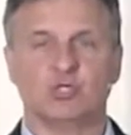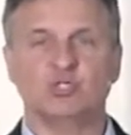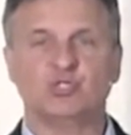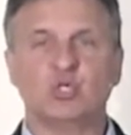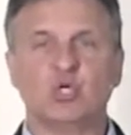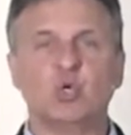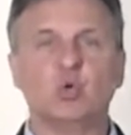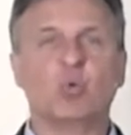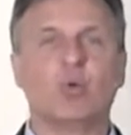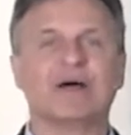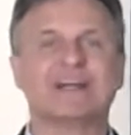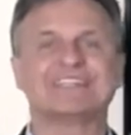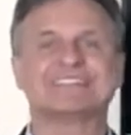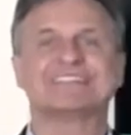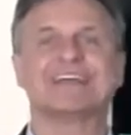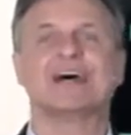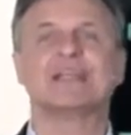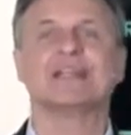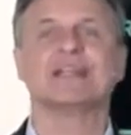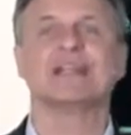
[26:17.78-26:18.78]
do what
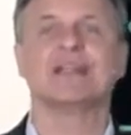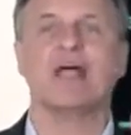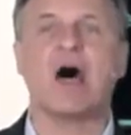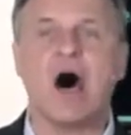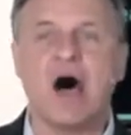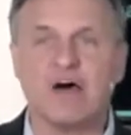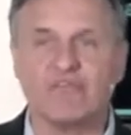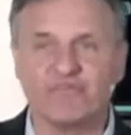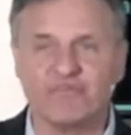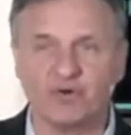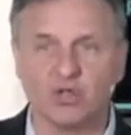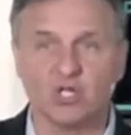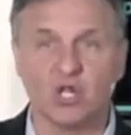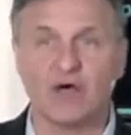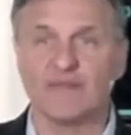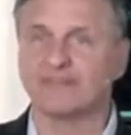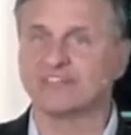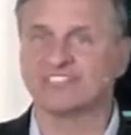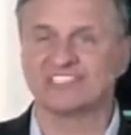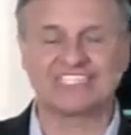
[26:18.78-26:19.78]
is unlawful
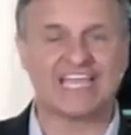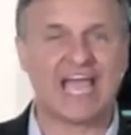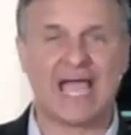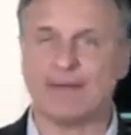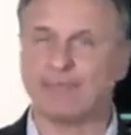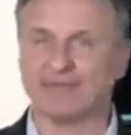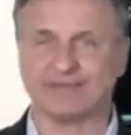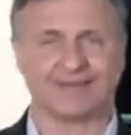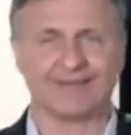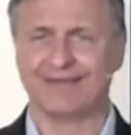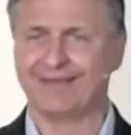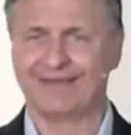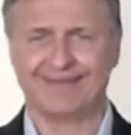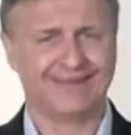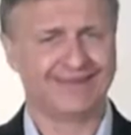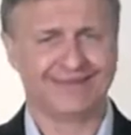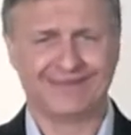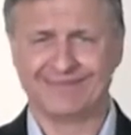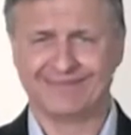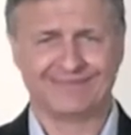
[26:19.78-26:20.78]
on the Sabbath?
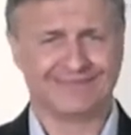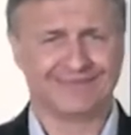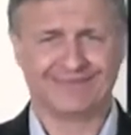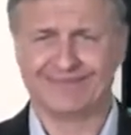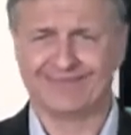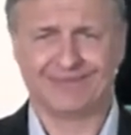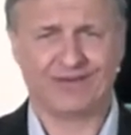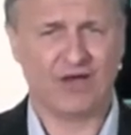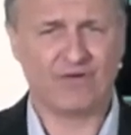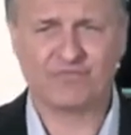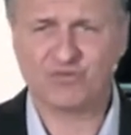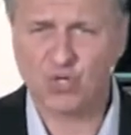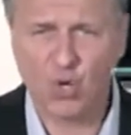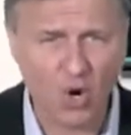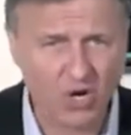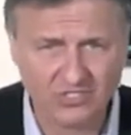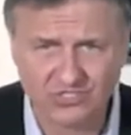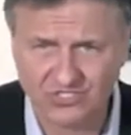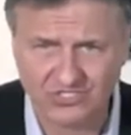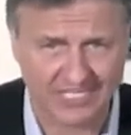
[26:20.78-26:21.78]
Of
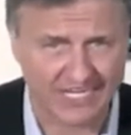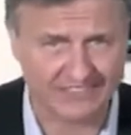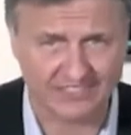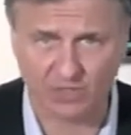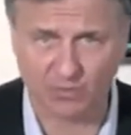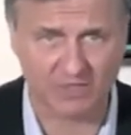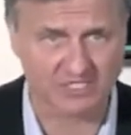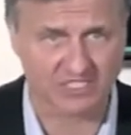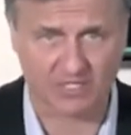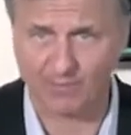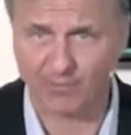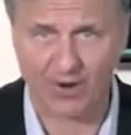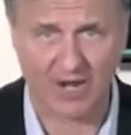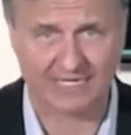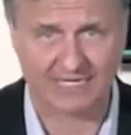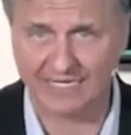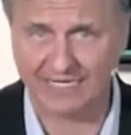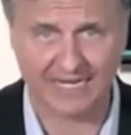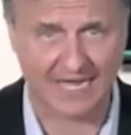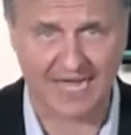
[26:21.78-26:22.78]
course, Jesus wasn't
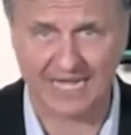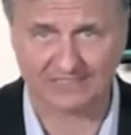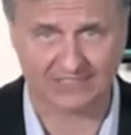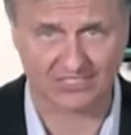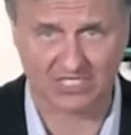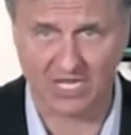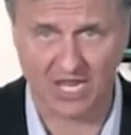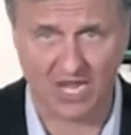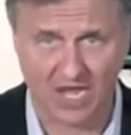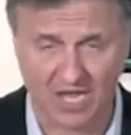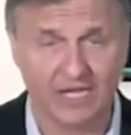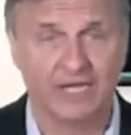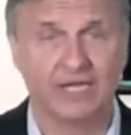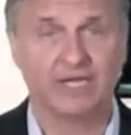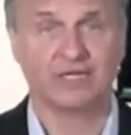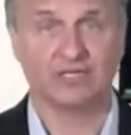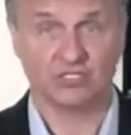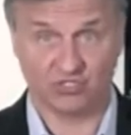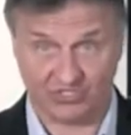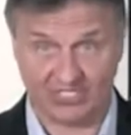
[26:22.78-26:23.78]
breaking God's law.
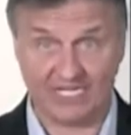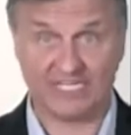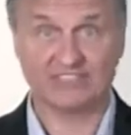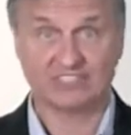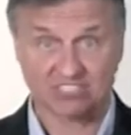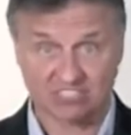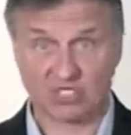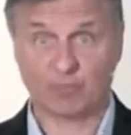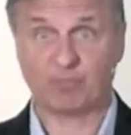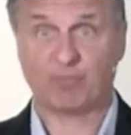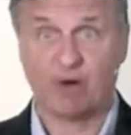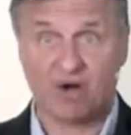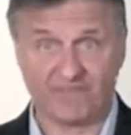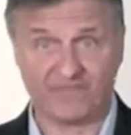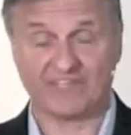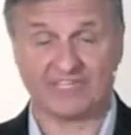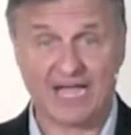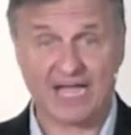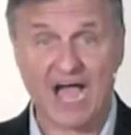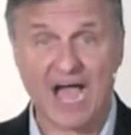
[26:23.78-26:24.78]
Jesus, the
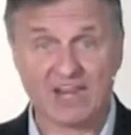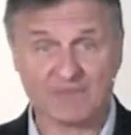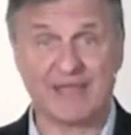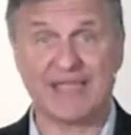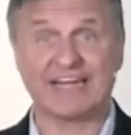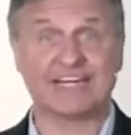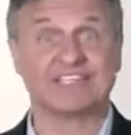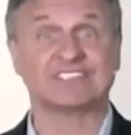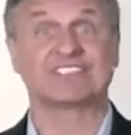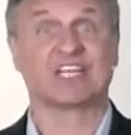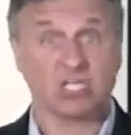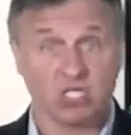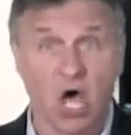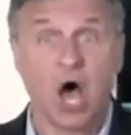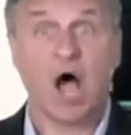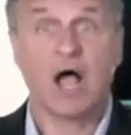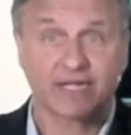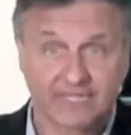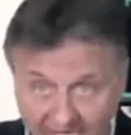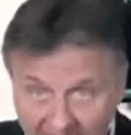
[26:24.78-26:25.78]
perfect God man, is the
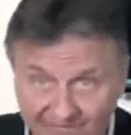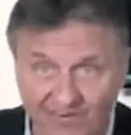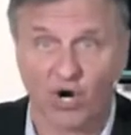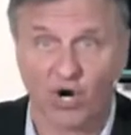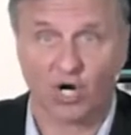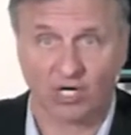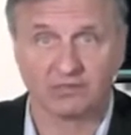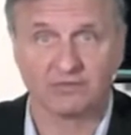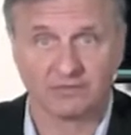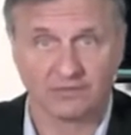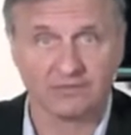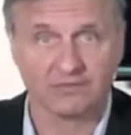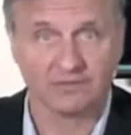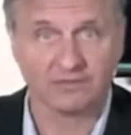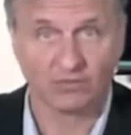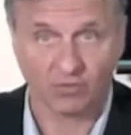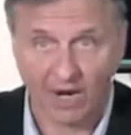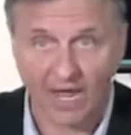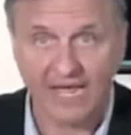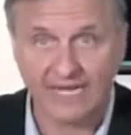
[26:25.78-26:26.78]
lawgiver,
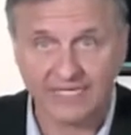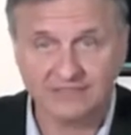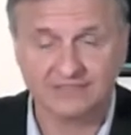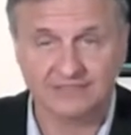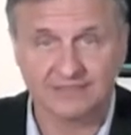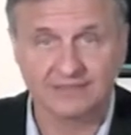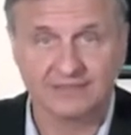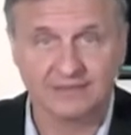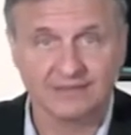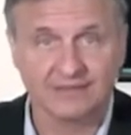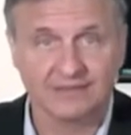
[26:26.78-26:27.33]
right?